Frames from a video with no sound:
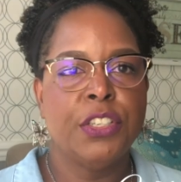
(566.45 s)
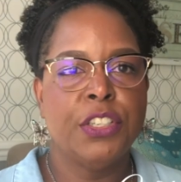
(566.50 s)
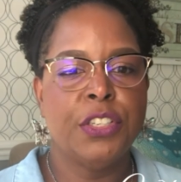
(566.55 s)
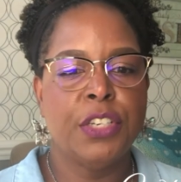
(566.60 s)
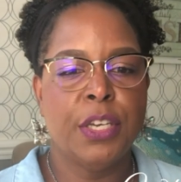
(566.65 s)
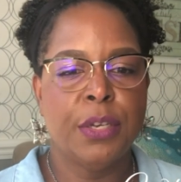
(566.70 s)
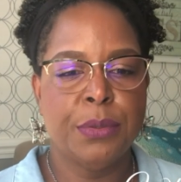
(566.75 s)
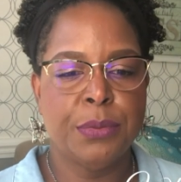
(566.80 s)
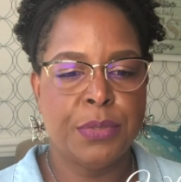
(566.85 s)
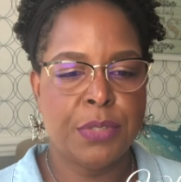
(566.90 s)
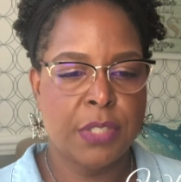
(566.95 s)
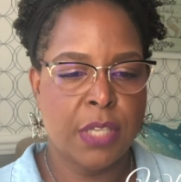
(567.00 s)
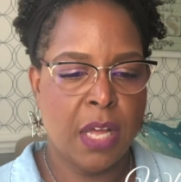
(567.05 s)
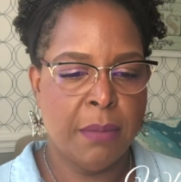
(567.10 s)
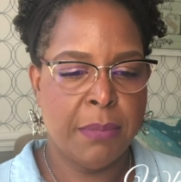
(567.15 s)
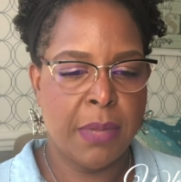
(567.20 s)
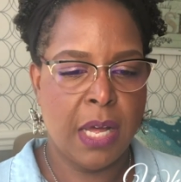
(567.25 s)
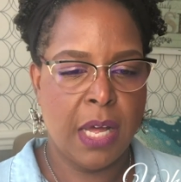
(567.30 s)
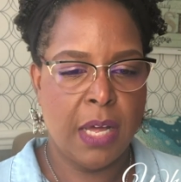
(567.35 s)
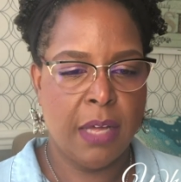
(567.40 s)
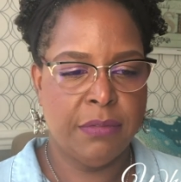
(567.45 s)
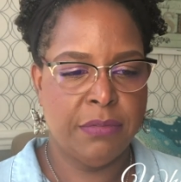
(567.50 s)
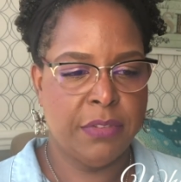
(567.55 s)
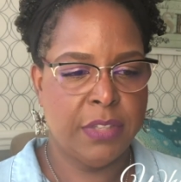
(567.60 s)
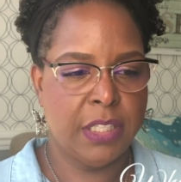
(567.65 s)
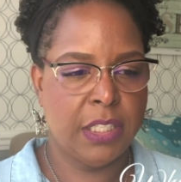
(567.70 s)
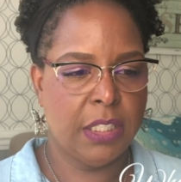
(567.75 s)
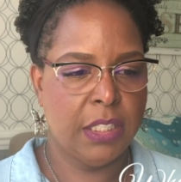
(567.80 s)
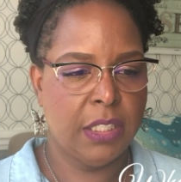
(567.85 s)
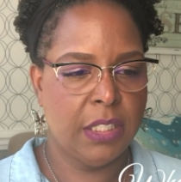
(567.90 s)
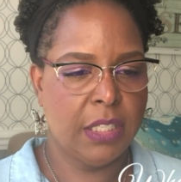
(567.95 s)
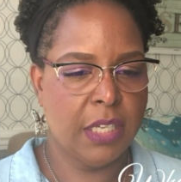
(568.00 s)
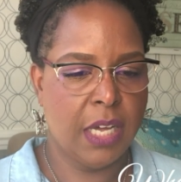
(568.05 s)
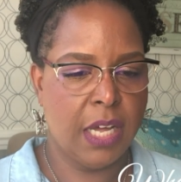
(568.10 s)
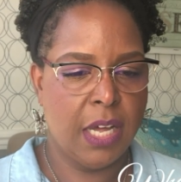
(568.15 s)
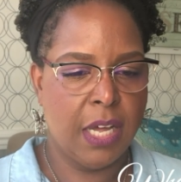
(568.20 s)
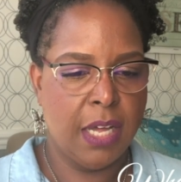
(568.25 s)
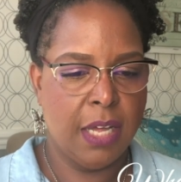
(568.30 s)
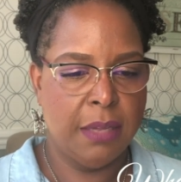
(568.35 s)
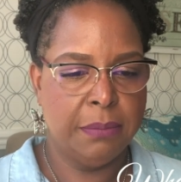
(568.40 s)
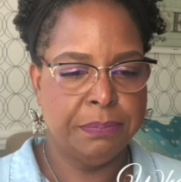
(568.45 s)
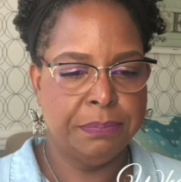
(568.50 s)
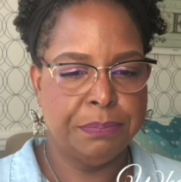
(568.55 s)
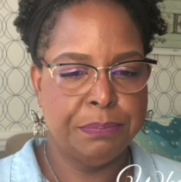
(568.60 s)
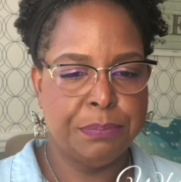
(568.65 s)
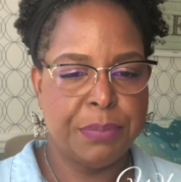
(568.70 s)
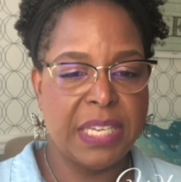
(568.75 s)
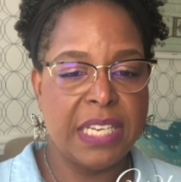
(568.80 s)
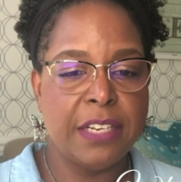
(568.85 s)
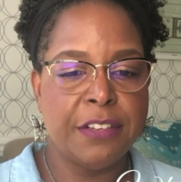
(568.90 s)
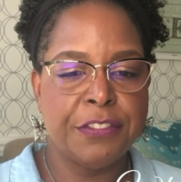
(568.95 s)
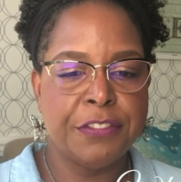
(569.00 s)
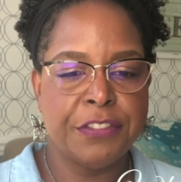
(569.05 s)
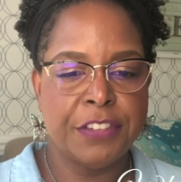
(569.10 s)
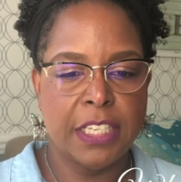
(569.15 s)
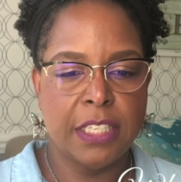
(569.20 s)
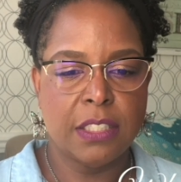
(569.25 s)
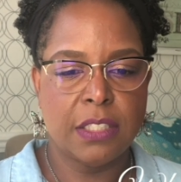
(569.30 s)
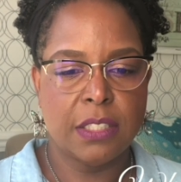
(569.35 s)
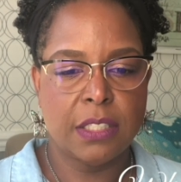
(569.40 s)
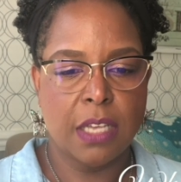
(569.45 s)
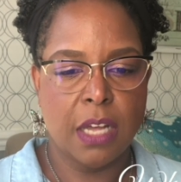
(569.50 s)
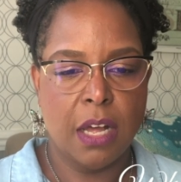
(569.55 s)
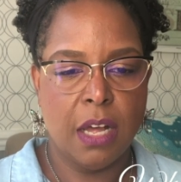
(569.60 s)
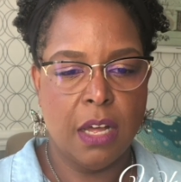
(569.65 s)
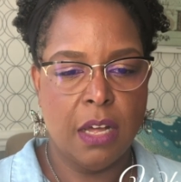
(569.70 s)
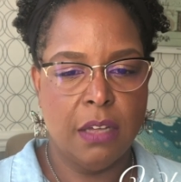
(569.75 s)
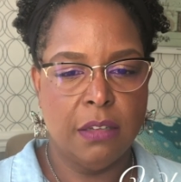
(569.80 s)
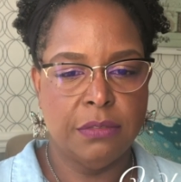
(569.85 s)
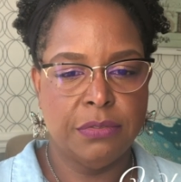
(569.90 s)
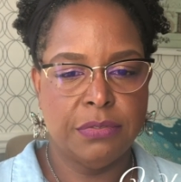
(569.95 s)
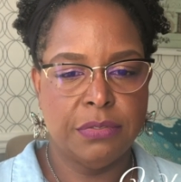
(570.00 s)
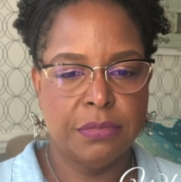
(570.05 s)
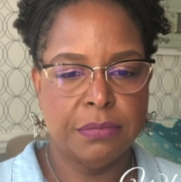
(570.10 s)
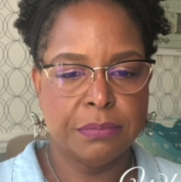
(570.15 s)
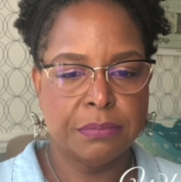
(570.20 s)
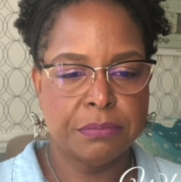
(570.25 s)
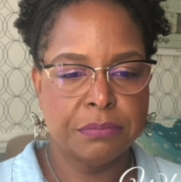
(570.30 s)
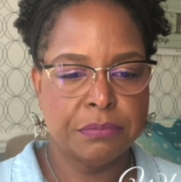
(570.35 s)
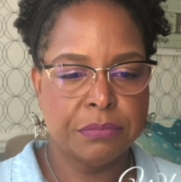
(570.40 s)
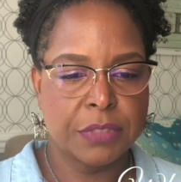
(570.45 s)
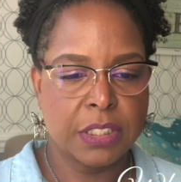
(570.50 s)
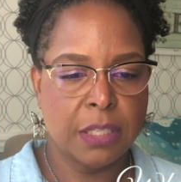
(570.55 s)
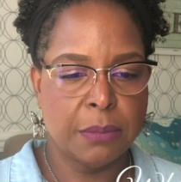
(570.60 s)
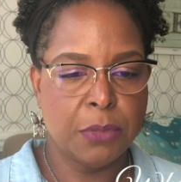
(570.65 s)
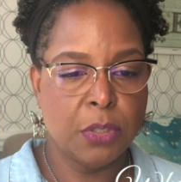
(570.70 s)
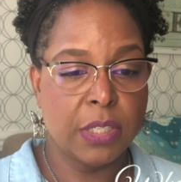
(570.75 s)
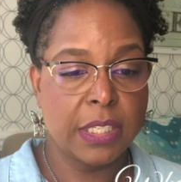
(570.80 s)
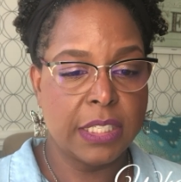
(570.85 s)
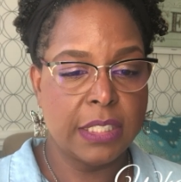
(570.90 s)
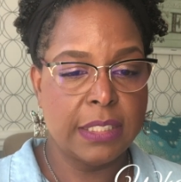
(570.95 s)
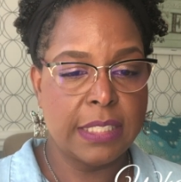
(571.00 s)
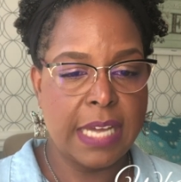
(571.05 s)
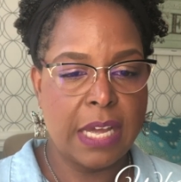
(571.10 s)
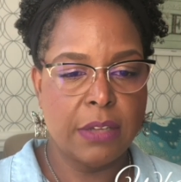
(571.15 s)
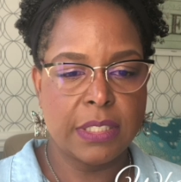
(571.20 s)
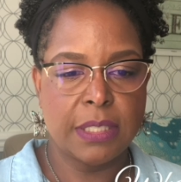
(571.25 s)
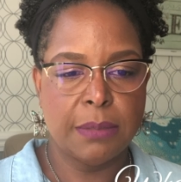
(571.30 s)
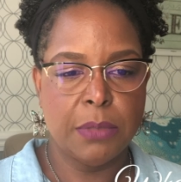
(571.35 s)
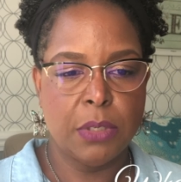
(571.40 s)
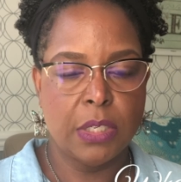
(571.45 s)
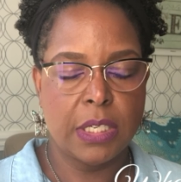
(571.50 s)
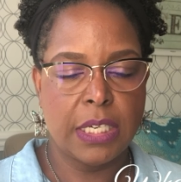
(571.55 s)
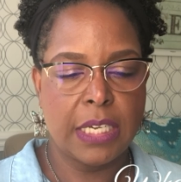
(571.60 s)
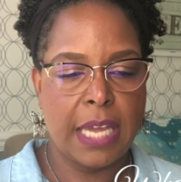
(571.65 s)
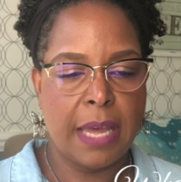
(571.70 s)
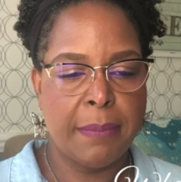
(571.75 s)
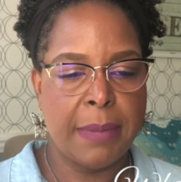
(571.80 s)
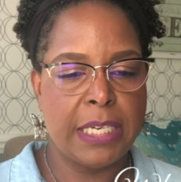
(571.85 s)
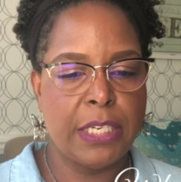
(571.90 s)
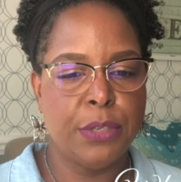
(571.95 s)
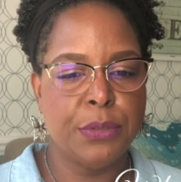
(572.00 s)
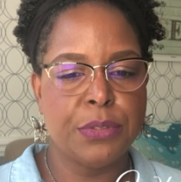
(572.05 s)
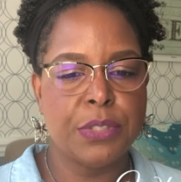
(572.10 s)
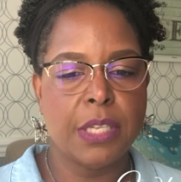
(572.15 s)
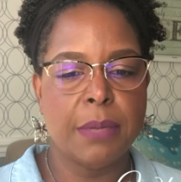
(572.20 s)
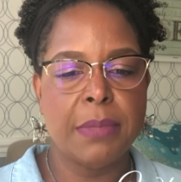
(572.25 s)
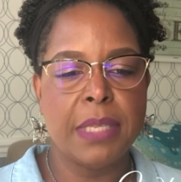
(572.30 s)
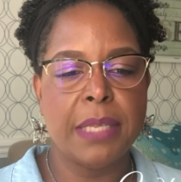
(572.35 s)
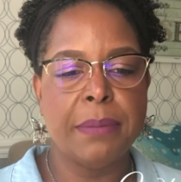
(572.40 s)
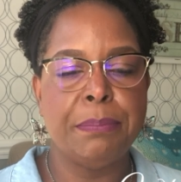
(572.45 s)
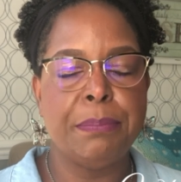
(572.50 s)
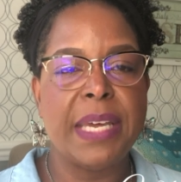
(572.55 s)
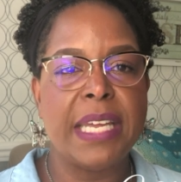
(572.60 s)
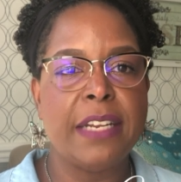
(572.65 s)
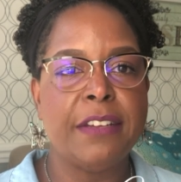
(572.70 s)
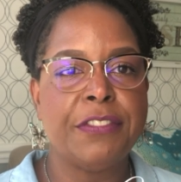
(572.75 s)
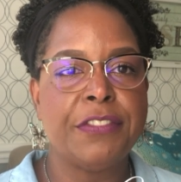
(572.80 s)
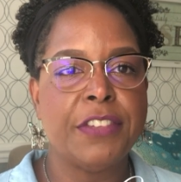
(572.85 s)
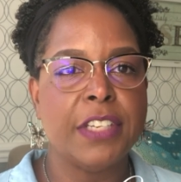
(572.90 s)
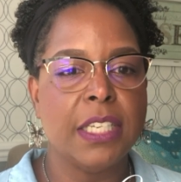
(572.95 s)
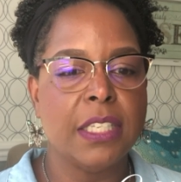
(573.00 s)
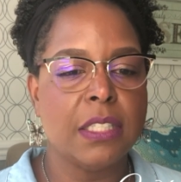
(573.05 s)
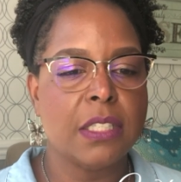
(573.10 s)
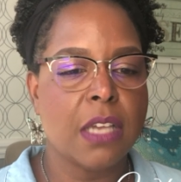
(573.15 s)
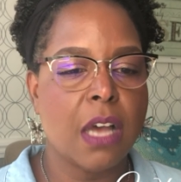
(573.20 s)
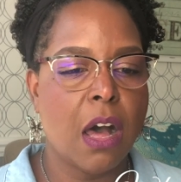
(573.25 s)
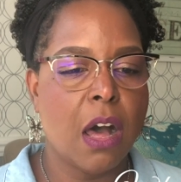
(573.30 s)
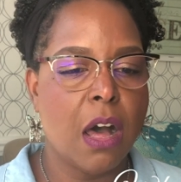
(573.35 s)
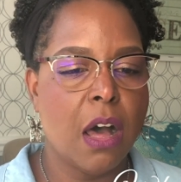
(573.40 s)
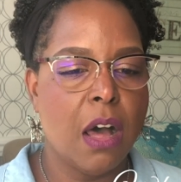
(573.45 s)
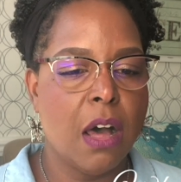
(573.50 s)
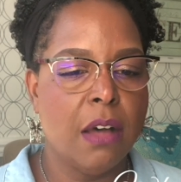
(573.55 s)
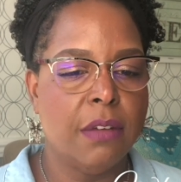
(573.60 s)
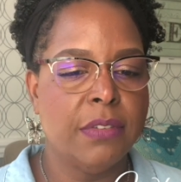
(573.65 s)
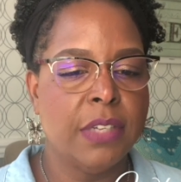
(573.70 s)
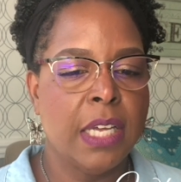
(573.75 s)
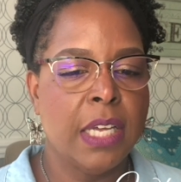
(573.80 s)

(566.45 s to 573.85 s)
you know, some of the um, benefits of, and I'm looking down because I'm looking at my notes, some of the benefits of